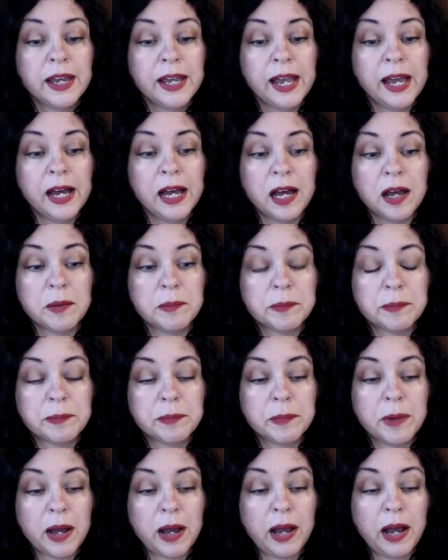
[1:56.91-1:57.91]
Um,
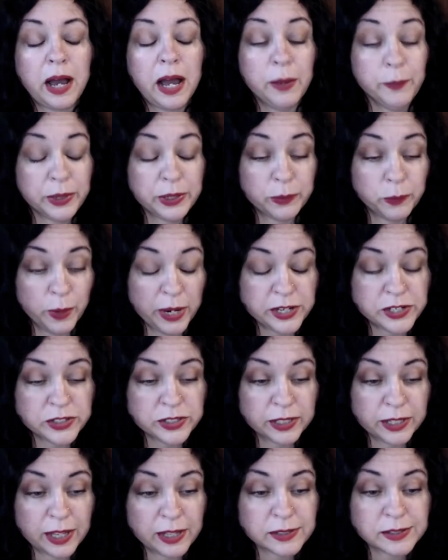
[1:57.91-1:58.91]
I would wager
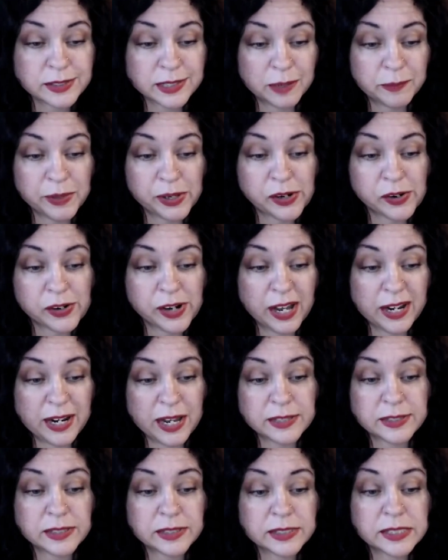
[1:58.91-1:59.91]
to guess some that are not
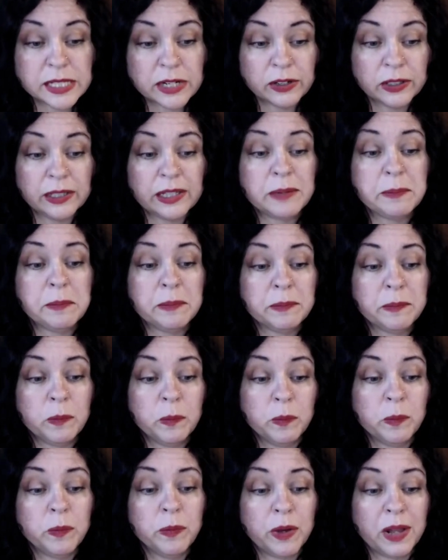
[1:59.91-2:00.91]
necessarily
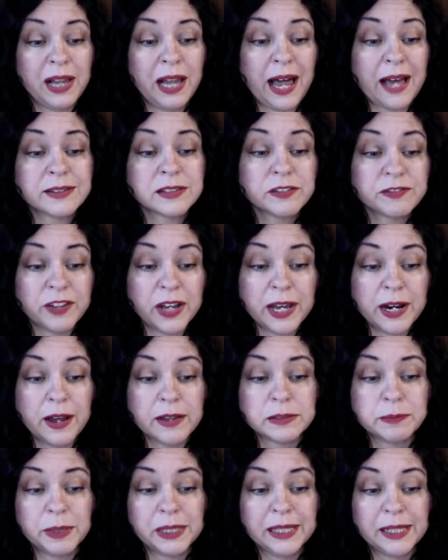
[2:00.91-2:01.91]
classified
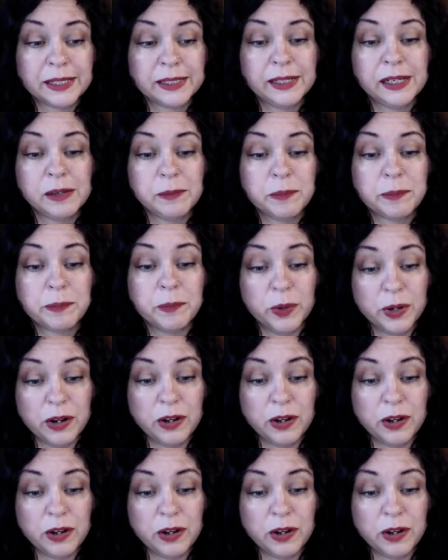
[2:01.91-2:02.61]
as malignant would